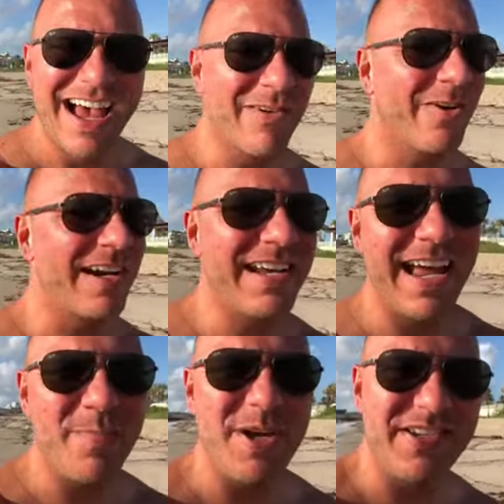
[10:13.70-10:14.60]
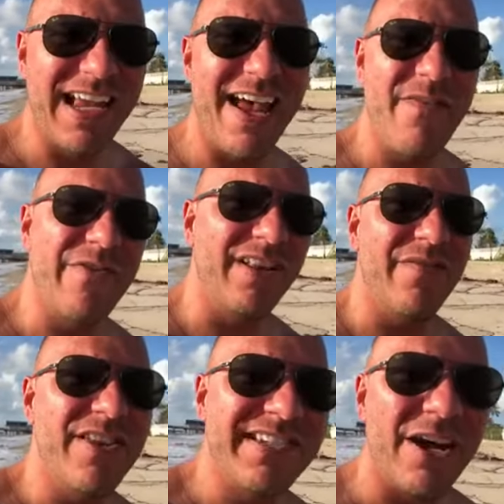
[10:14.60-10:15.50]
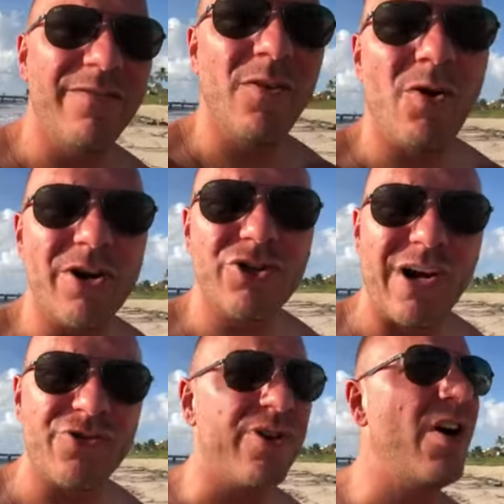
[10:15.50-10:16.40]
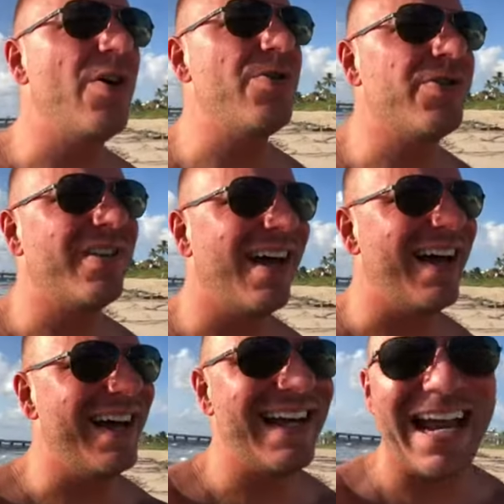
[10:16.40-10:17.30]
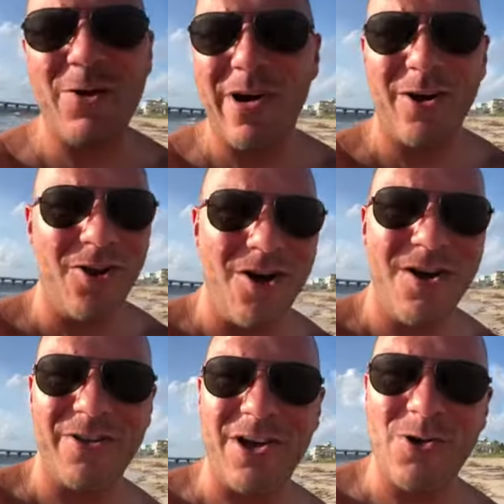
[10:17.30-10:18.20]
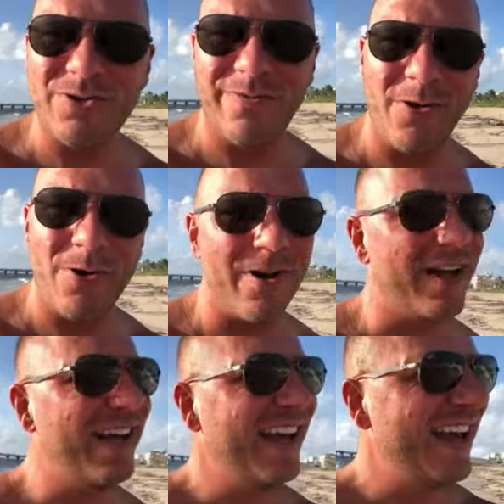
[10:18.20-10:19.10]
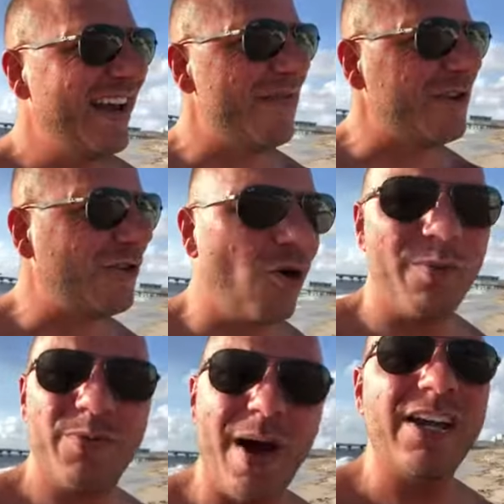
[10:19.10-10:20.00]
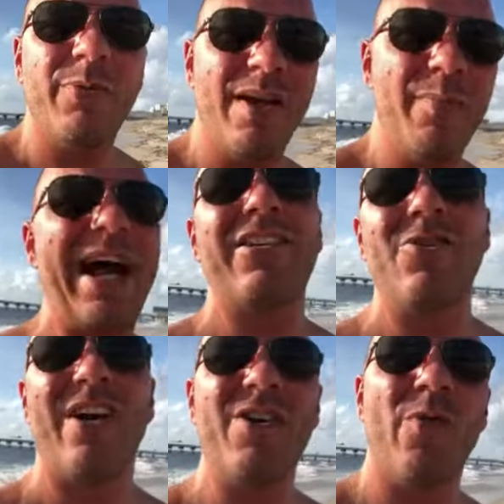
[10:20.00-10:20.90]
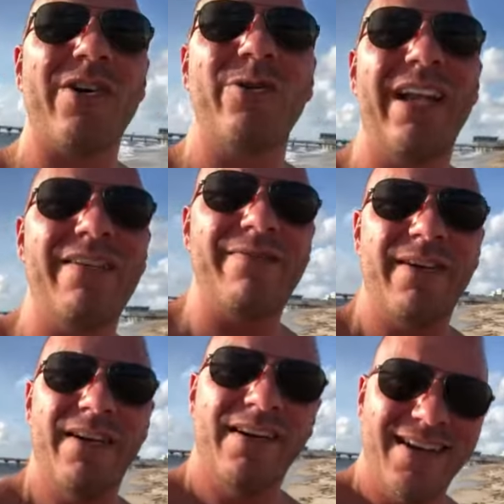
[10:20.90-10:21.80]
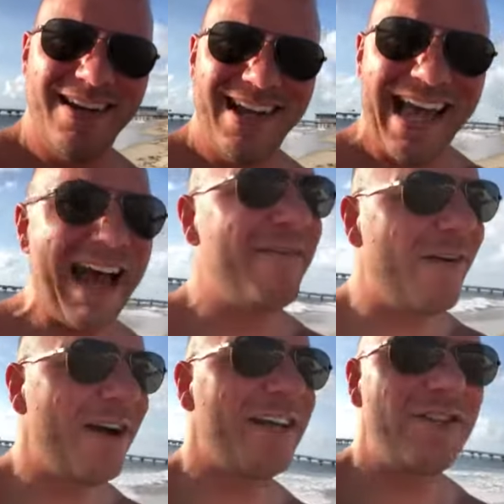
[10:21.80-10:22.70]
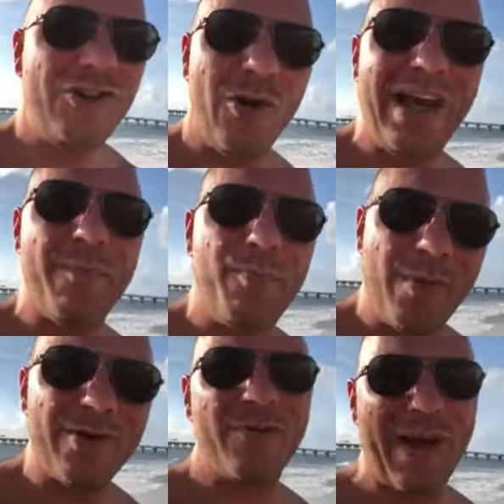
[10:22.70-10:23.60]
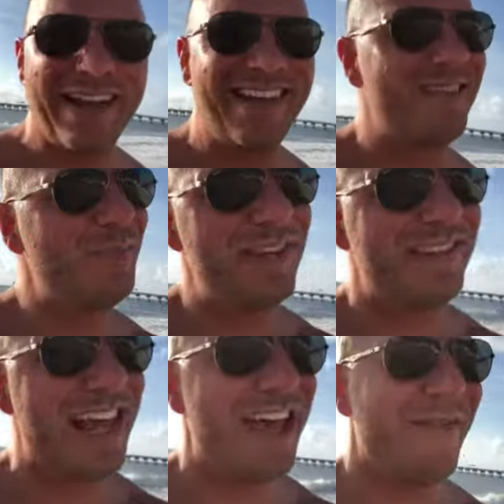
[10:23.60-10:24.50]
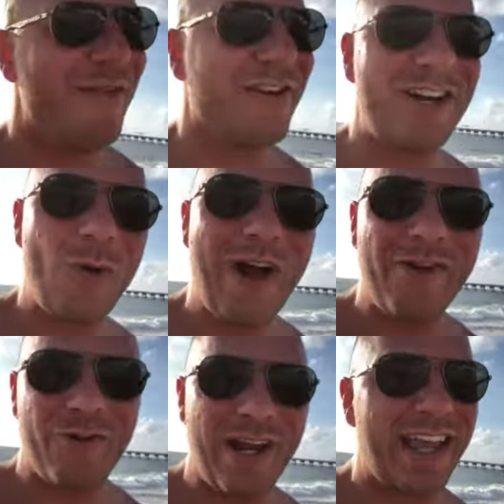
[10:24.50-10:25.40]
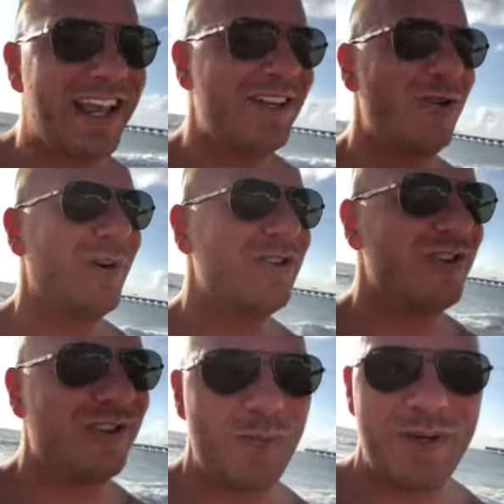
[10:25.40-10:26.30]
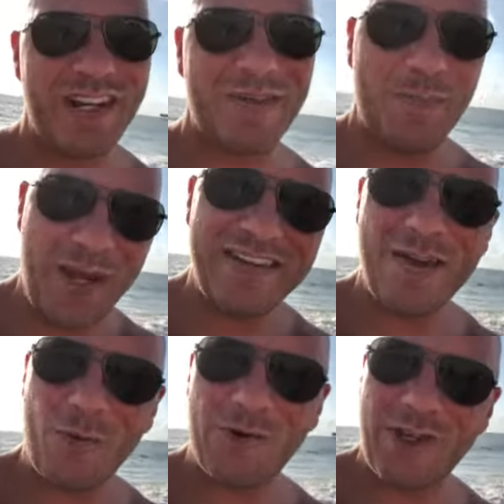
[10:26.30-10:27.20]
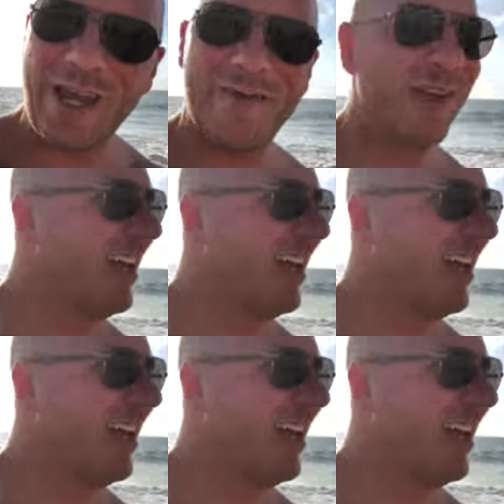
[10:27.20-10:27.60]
Have a great day. Be safe. If you live in the South Florida, Treasure Coast, uh, anywhere along the coast of Florida, if the storm is possibly going to impact you or anywhere you live, have fun, enjoy it, but respect it. Be safe. If you're going to go out drinking and do a bunch of stupidness, be somewhere safe.